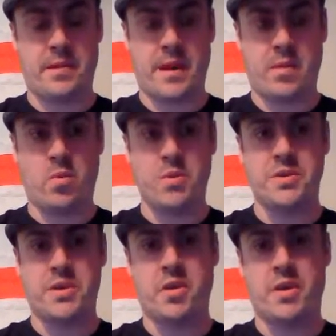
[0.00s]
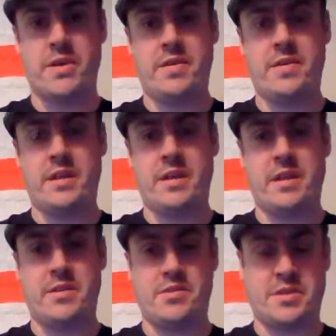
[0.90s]
I was annoyed,
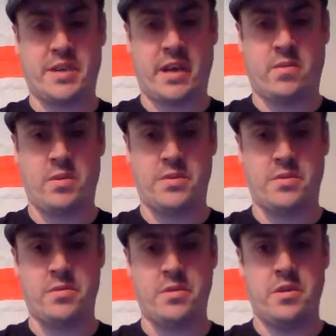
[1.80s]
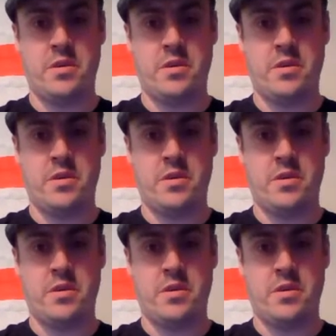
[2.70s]
just like I was on